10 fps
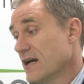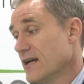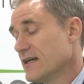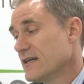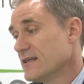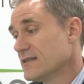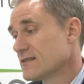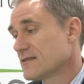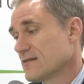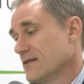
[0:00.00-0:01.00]

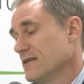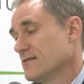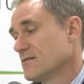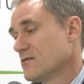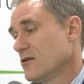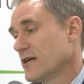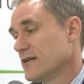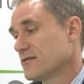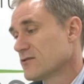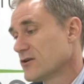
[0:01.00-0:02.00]
is
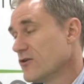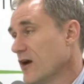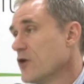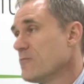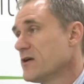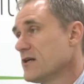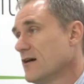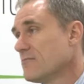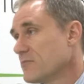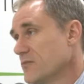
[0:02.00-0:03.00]
looking to open
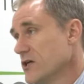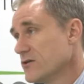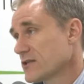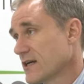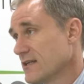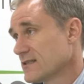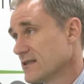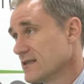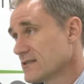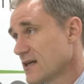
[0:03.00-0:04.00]
up use
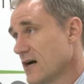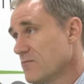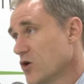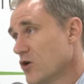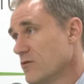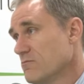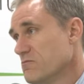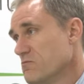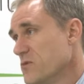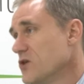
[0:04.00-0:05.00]
cases that are more
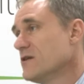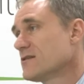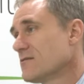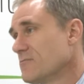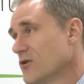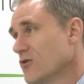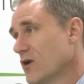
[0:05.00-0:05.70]
municipal,